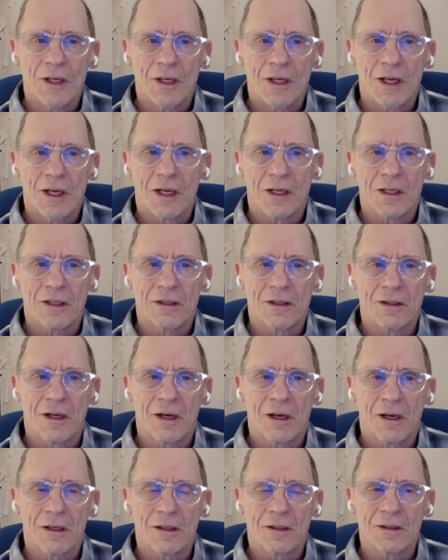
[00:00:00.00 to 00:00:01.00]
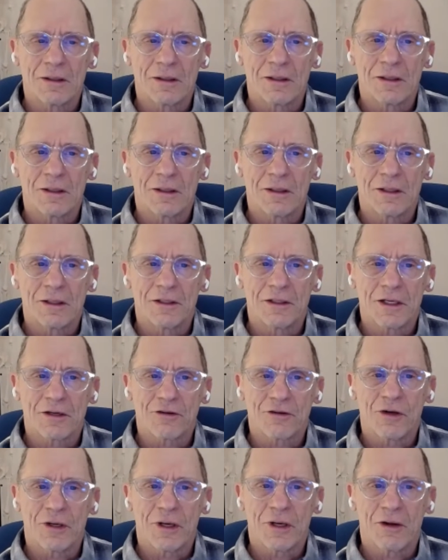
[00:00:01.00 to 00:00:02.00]
And in the
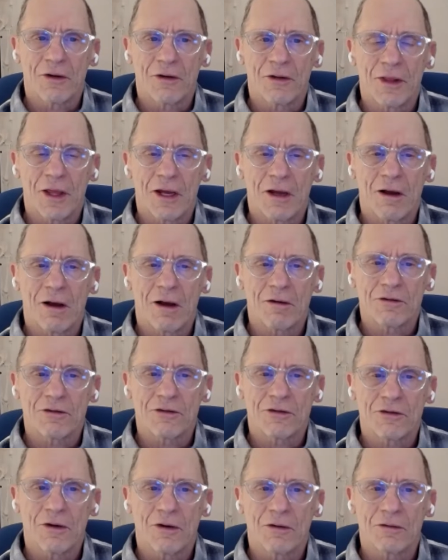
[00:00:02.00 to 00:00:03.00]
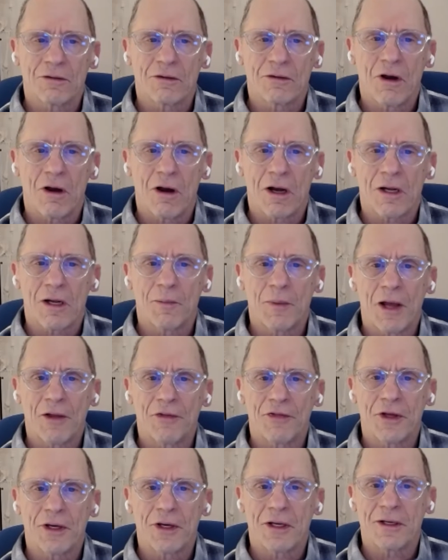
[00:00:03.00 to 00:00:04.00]
dictionary, they also talk about
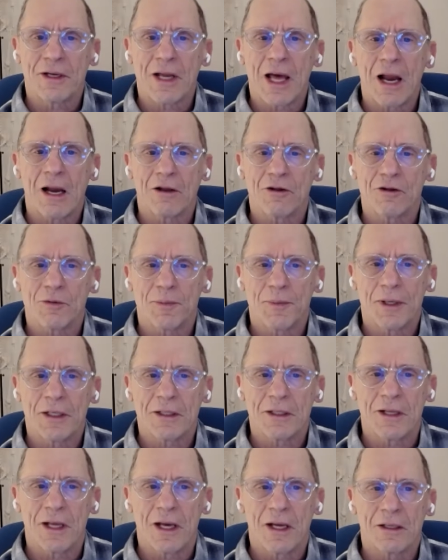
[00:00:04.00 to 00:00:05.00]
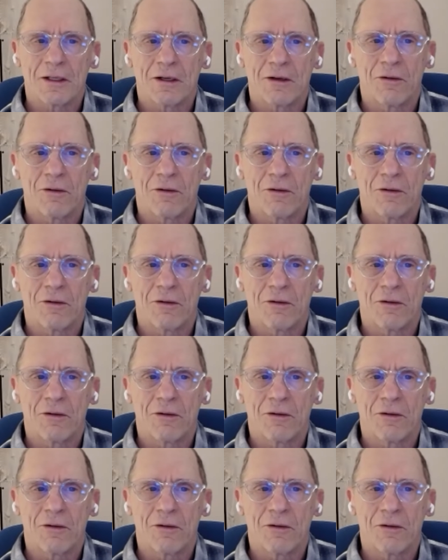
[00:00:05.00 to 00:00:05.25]
the acknowledgement that